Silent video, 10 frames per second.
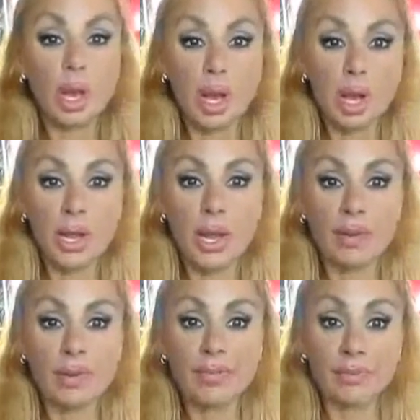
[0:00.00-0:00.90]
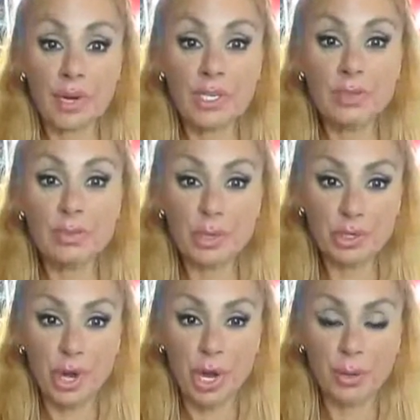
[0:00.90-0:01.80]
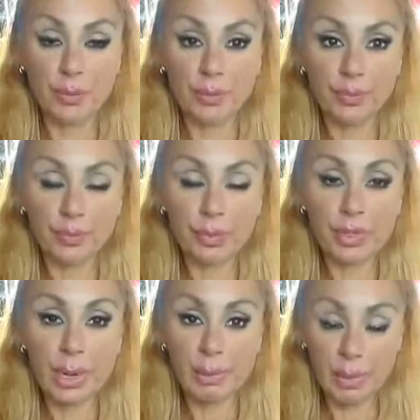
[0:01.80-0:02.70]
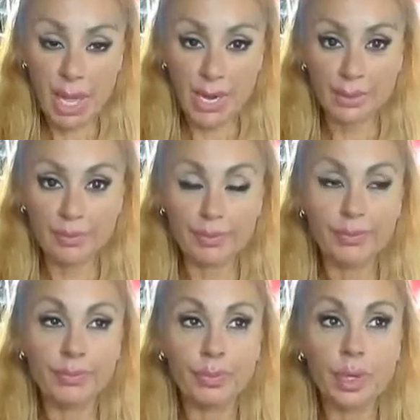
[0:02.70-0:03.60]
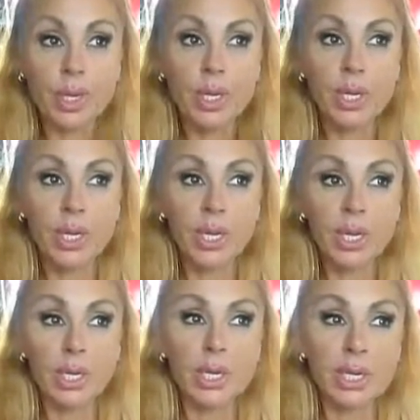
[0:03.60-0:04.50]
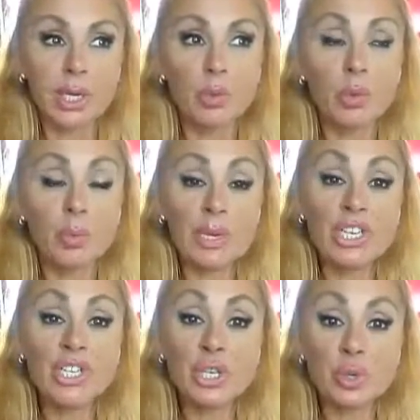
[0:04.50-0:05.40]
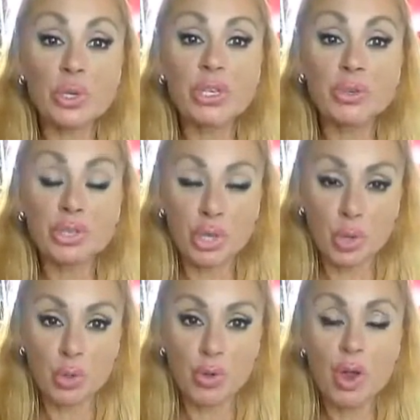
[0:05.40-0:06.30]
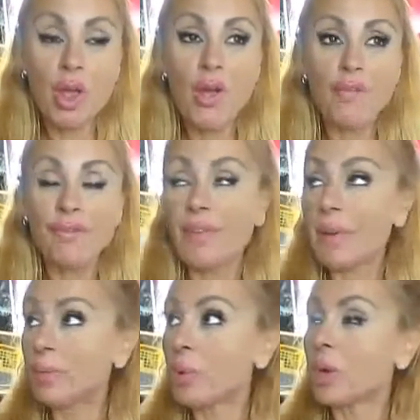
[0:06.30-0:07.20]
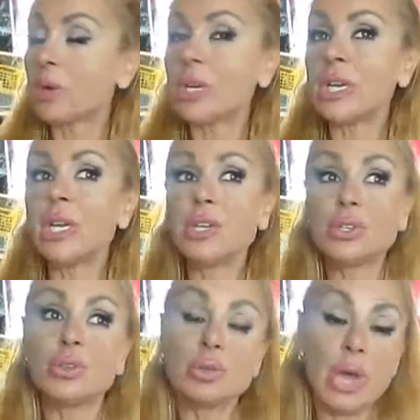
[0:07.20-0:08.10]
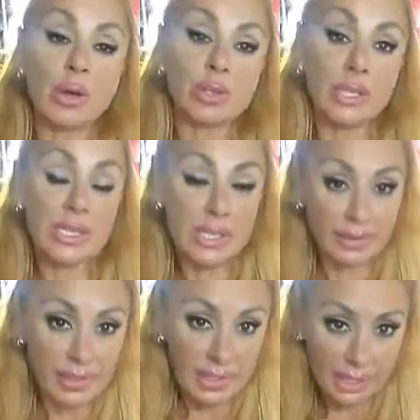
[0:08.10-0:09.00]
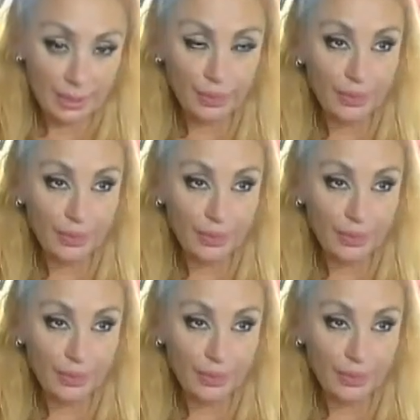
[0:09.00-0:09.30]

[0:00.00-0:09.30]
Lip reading: I have a French bulldog named Clyde. He will be 2 years old, February 2017.